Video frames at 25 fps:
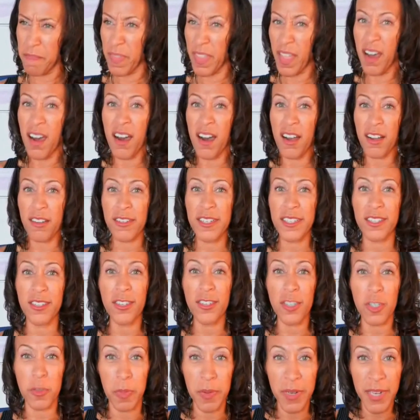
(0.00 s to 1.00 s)
Oh, Chris, you
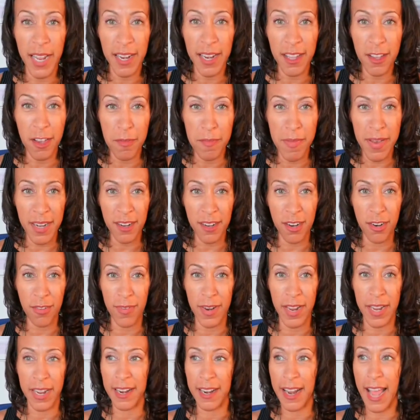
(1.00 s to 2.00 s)
should put that in your medical
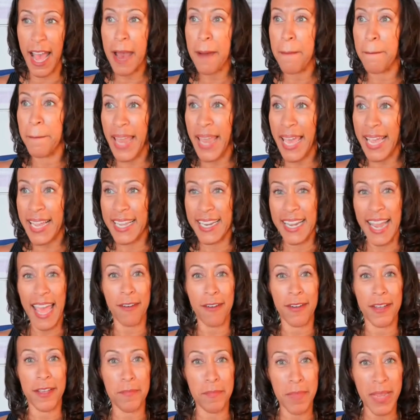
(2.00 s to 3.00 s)
record. I'm blacking
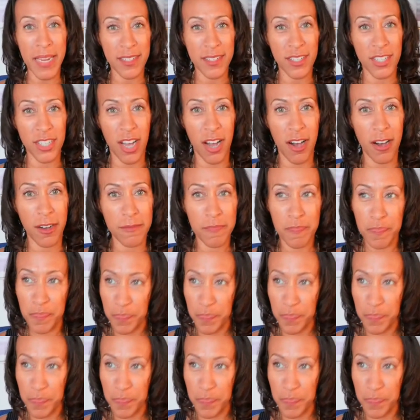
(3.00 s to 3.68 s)
out in meetings, y'all.